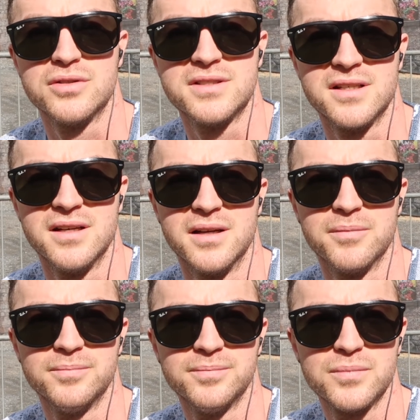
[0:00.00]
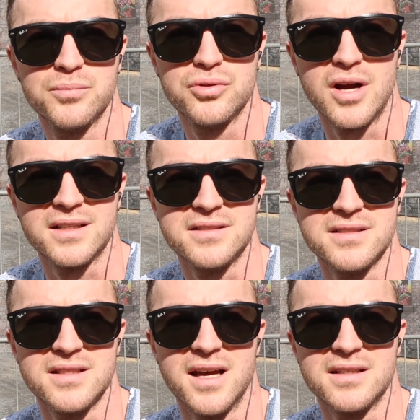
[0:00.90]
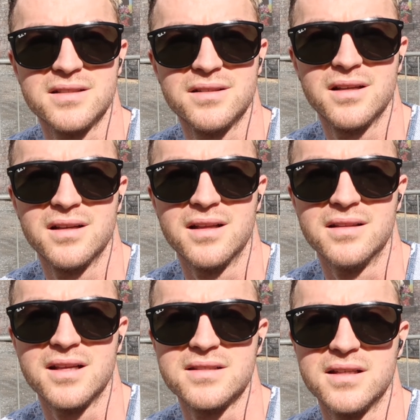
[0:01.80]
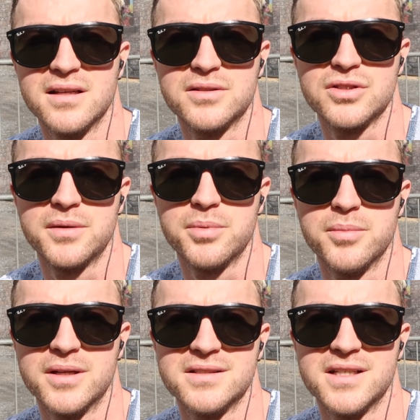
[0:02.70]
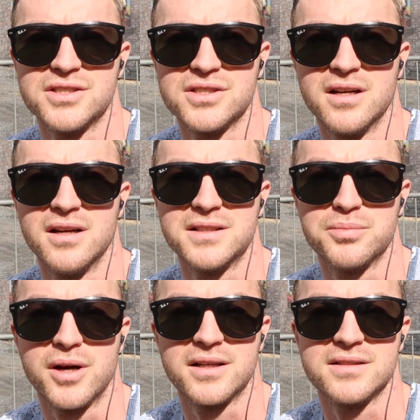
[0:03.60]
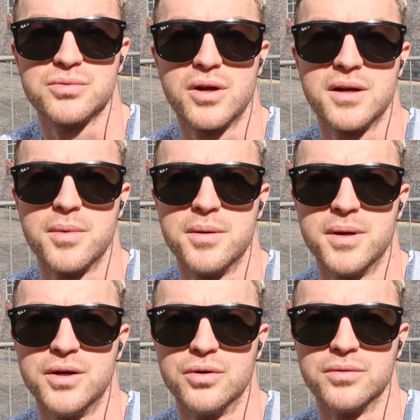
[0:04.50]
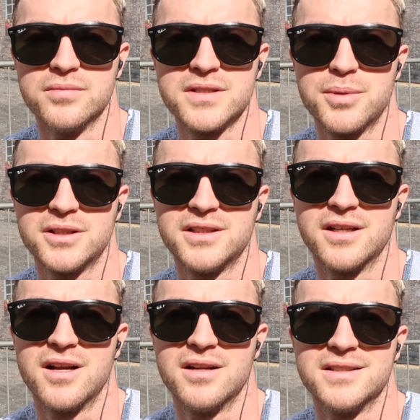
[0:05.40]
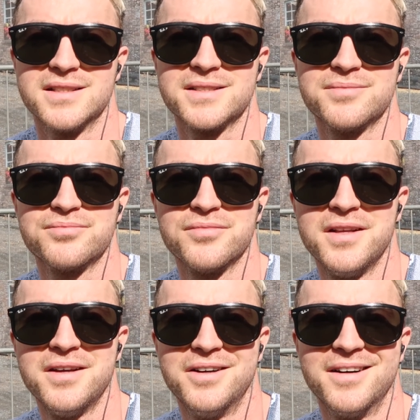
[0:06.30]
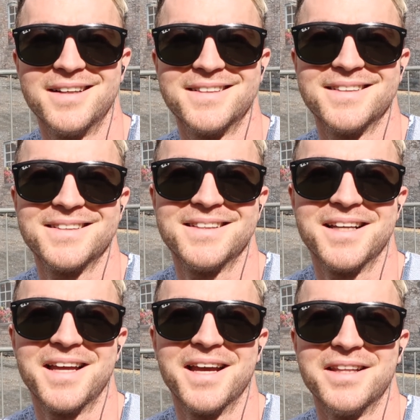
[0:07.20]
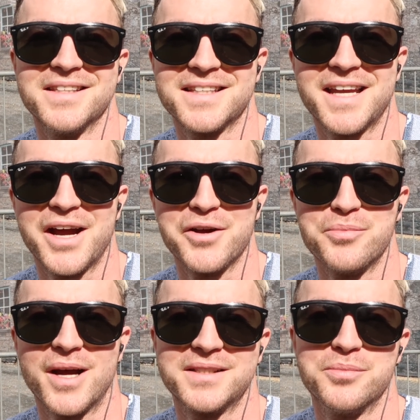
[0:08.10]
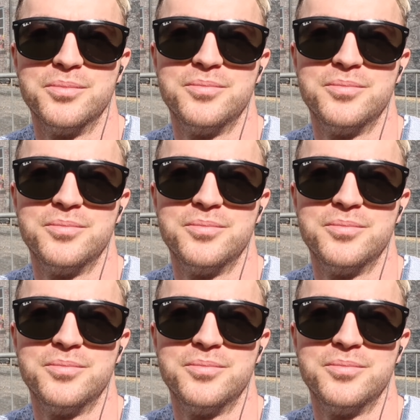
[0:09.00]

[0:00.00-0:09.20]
good to practice that, and that's a type of meditation I like to practice when I'm on my own, especially on holidays. Alright, into the car and back to